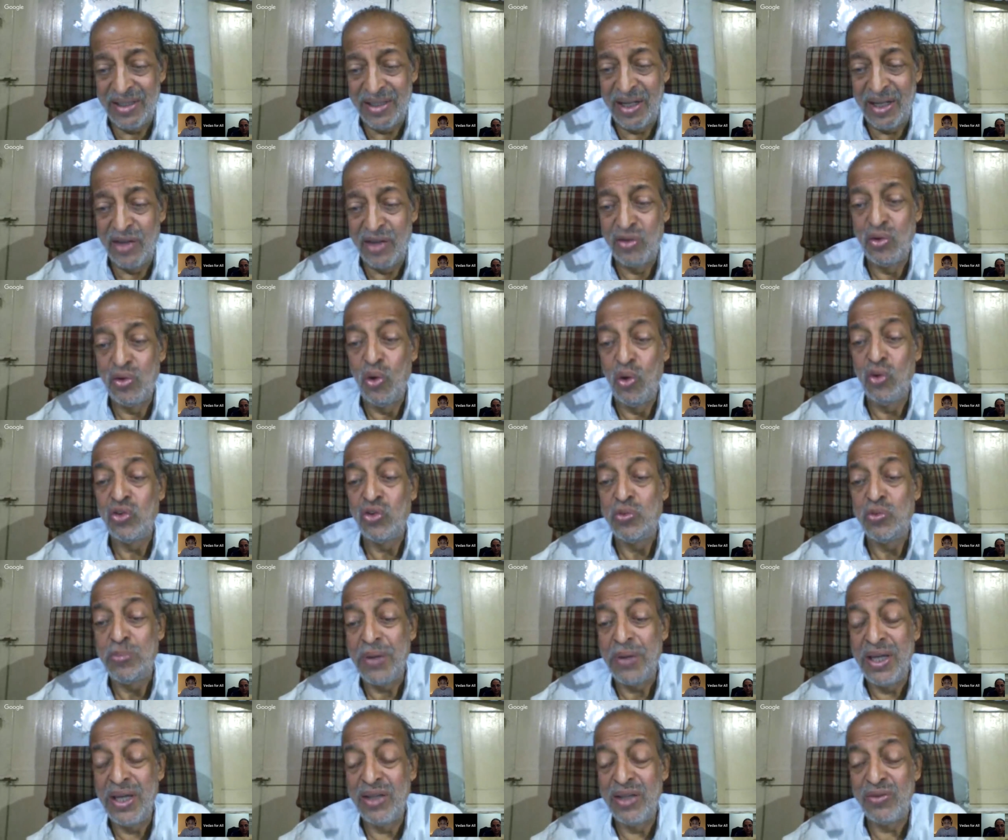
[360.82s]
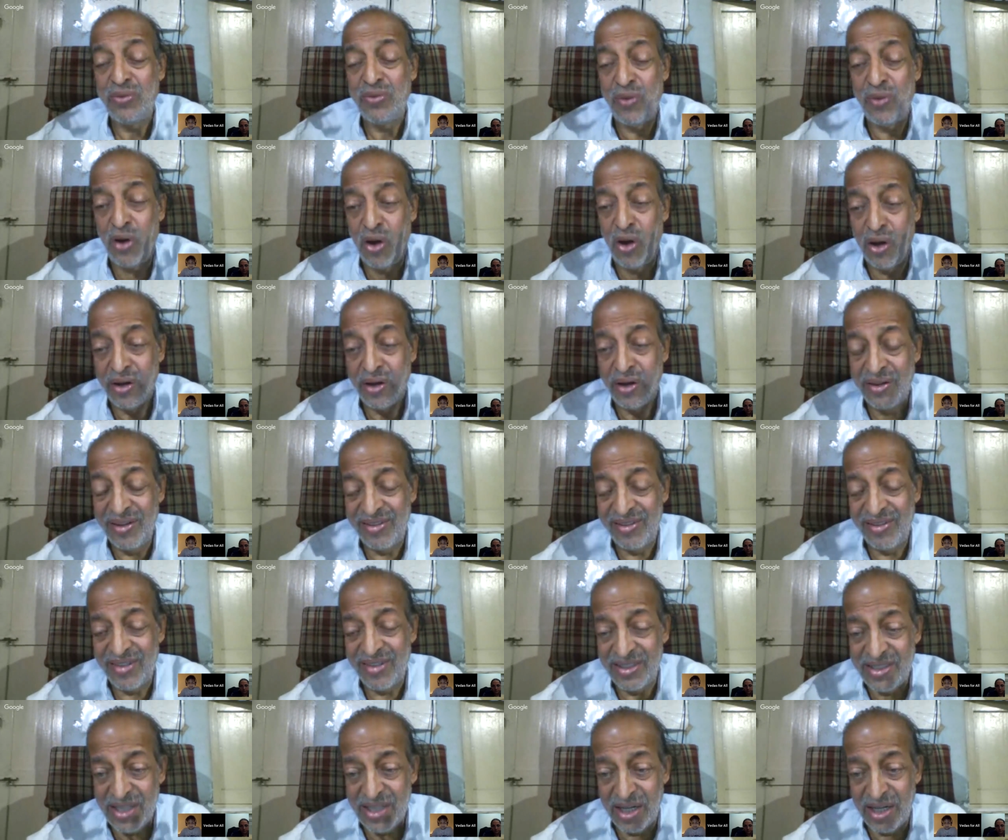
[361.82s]
is no space for this
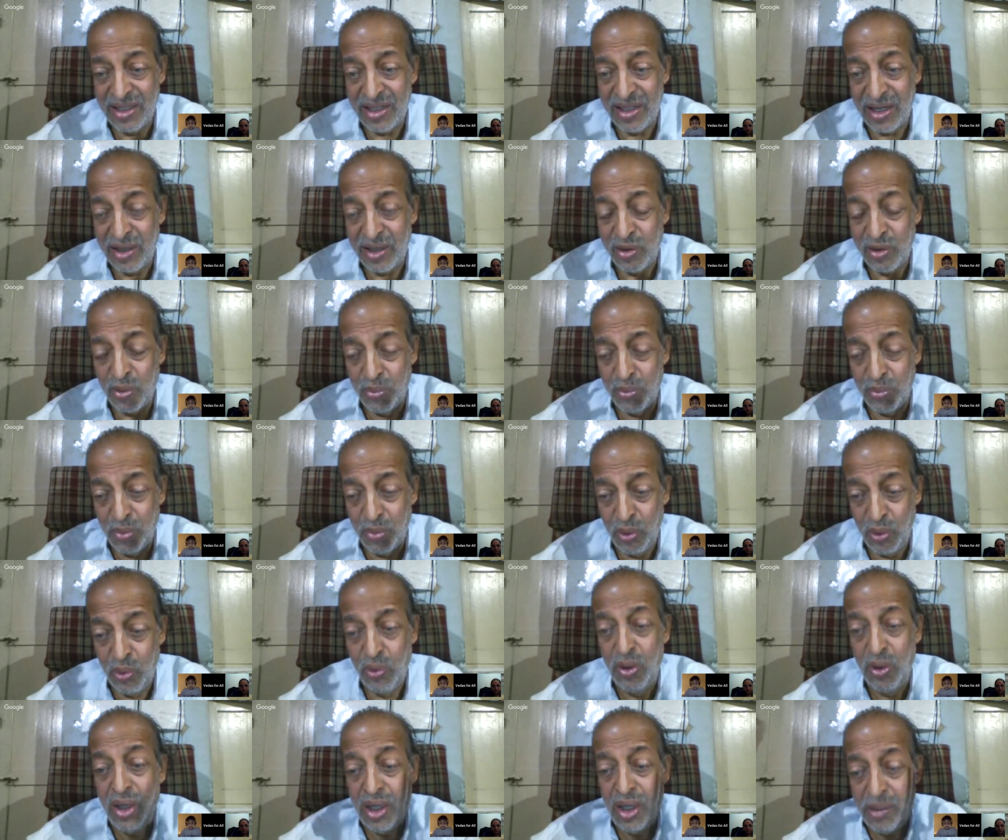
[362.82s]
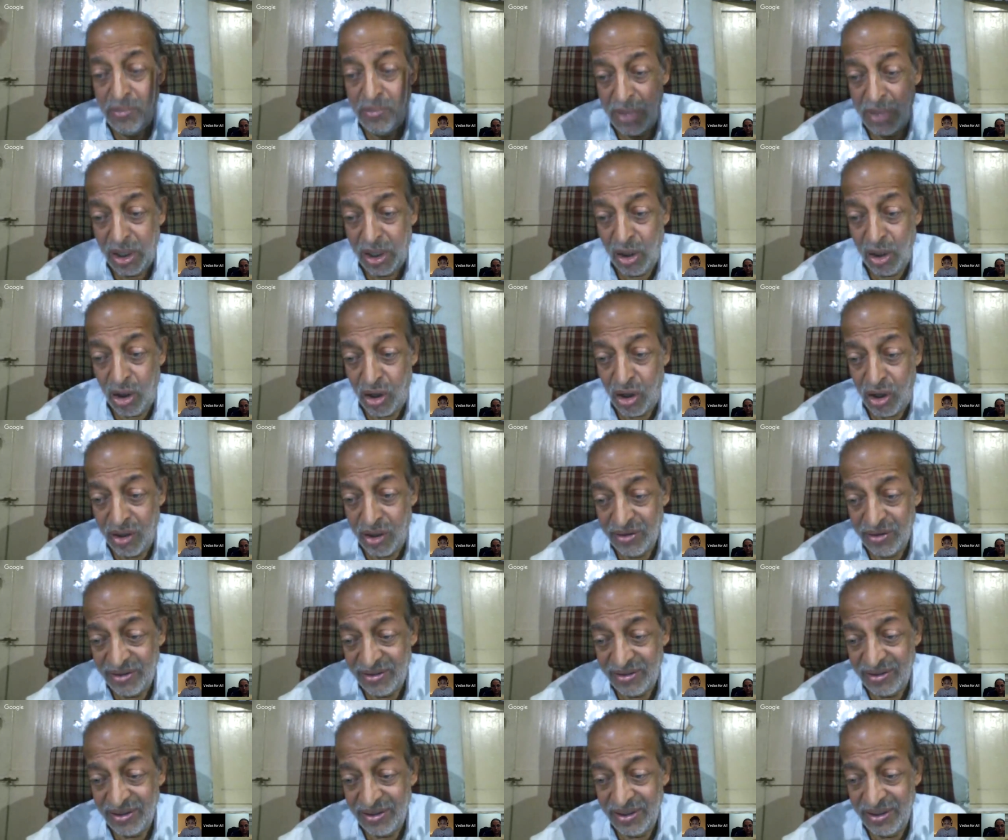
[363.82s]
Sachanda to move
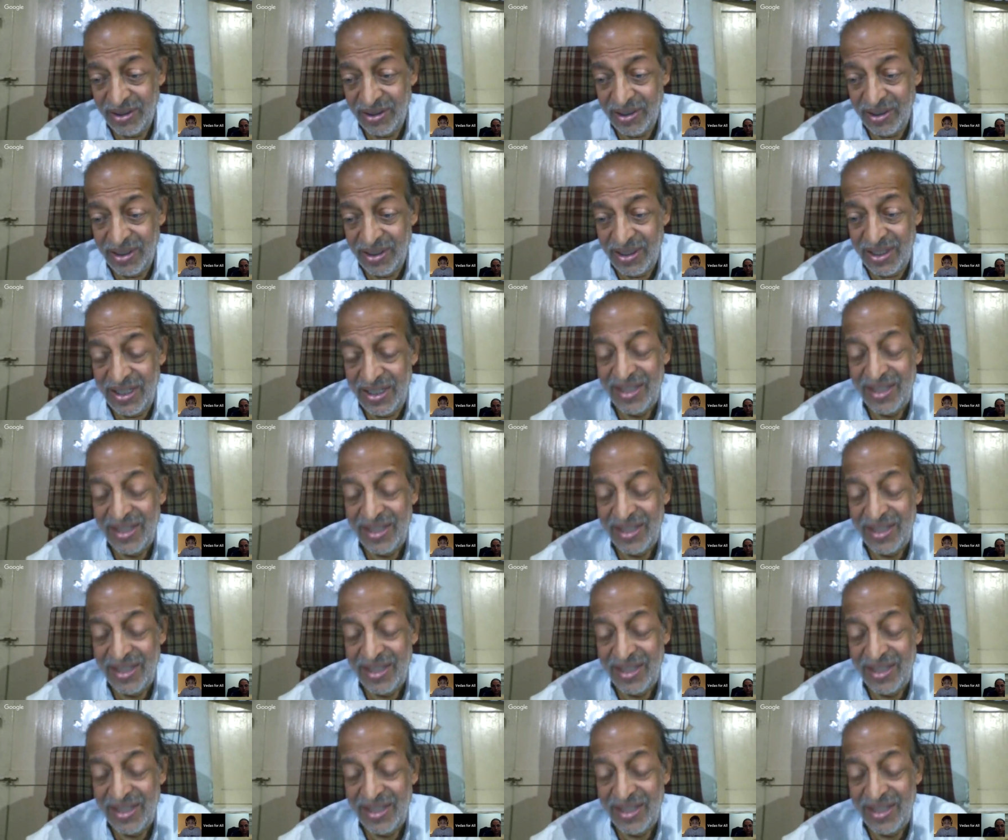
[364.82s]
because it is